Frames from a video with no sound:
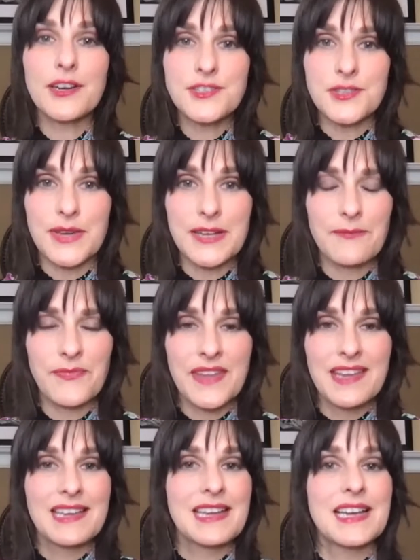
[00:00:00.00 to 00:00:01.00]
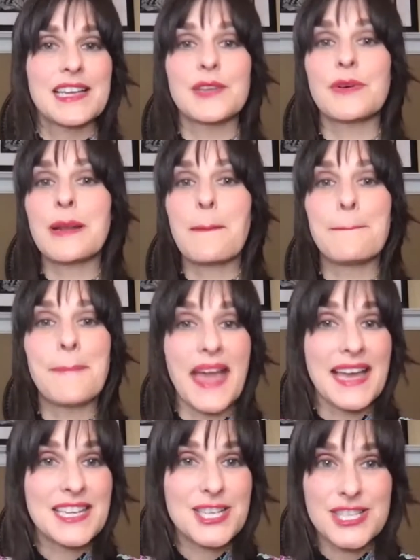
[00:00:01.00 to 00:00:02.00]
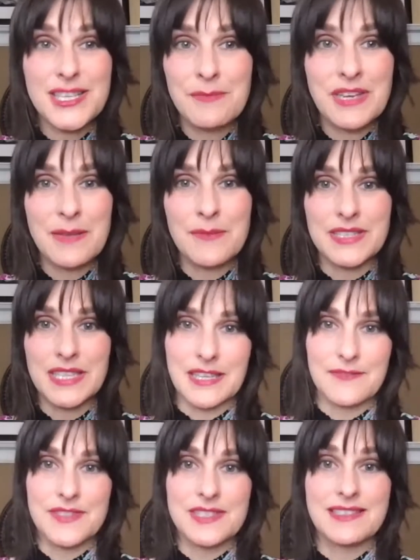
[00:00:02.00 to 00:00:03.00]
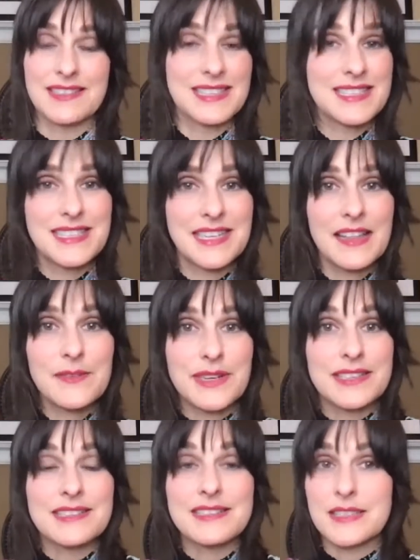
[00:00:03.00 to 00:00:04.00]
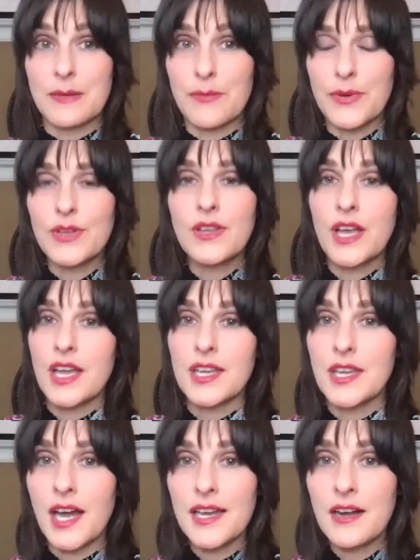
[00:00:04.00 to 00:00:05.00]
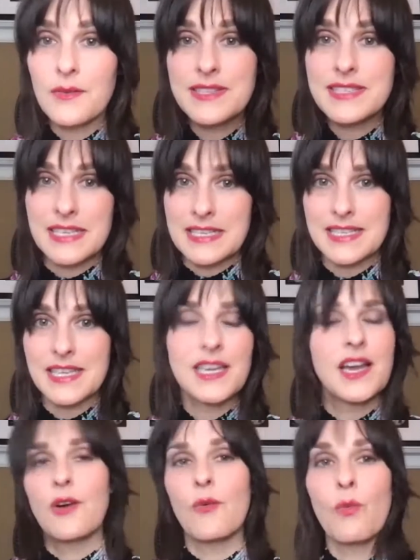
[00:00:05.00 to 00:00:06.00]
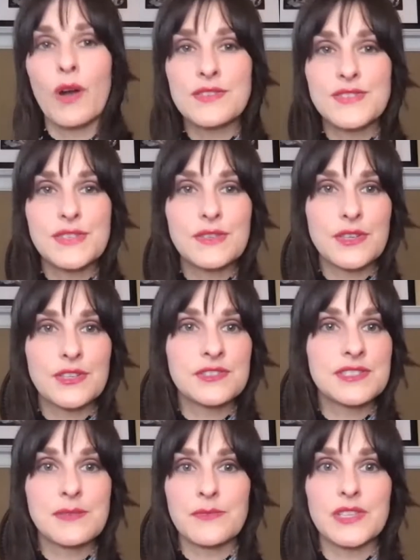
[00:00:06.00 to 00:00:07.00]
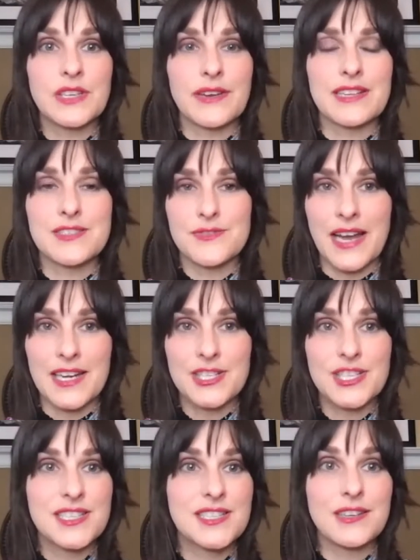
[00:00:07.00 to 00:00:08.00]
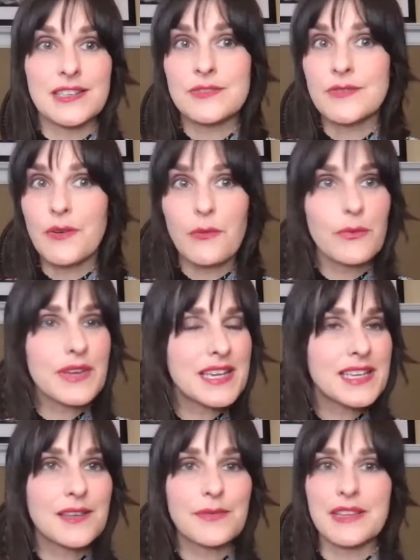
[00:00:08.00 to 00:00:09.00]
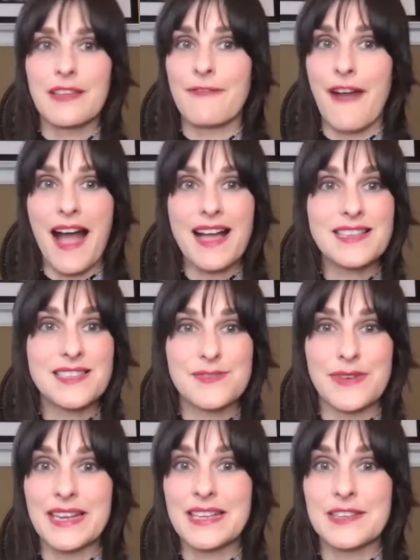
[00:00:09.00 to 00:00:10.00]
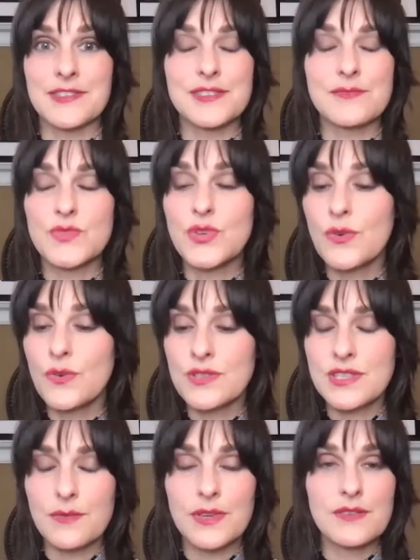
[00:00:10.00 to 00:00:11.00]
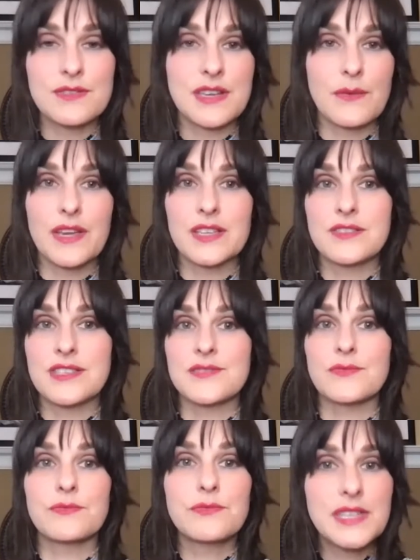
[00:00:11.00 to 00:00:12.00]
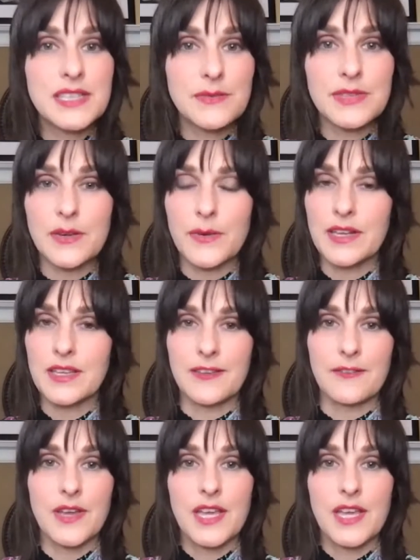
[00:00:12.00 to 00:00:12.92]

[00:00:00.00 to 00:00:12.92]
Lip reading: doing. You want to banish limiting beliefs. This is another one. Simple, not always easy. Once you learn some really great strategies, you can do it really, really fast, right? There's some tools that we use that we could do this really, really quickly